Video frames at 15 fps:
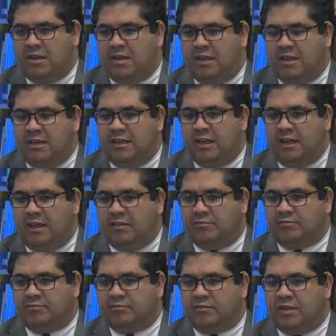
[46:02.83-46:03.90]
a
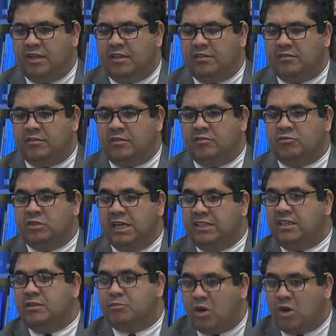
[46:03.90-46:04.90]
ready